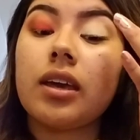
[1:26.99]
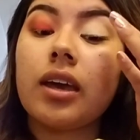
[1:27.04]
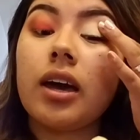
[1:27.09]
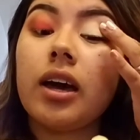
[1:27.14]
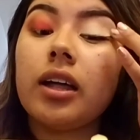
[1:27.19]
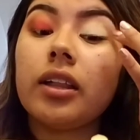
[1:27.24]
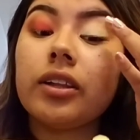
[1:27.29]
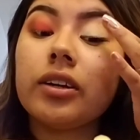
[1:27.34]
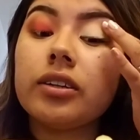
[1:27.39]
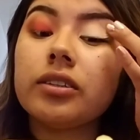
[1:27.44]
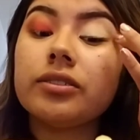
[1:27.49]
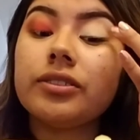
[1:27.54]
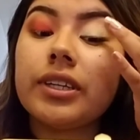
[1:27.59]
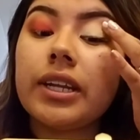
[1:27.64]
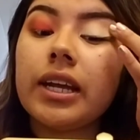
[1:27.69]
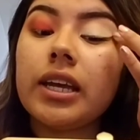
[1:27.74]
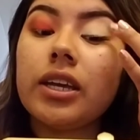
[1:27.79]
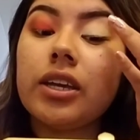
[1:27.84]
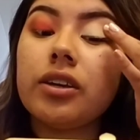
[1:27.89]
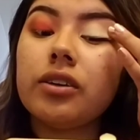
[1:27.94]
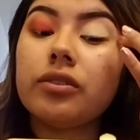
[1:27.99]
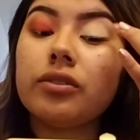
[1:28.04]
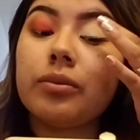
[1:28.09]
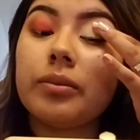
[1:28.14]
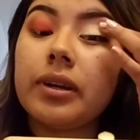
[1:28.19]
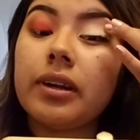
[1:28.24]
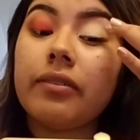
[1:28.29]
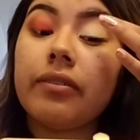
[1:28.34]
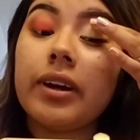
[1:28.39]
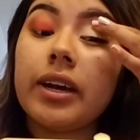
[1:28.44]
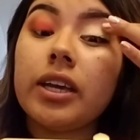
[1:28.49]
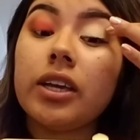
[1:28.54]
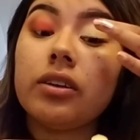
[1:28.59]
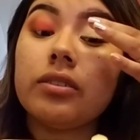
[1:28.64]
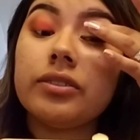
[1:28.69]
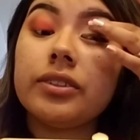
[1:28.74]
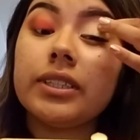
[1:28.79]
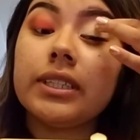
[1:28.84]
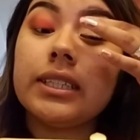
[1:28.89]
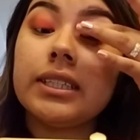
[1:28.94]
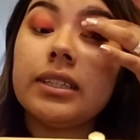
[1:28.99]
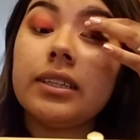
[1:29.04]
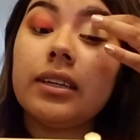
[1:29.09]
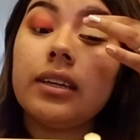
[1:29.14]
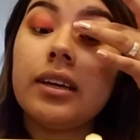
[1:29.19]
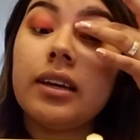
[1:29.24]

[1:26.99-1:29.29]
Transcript: colors that I use whenever I use it.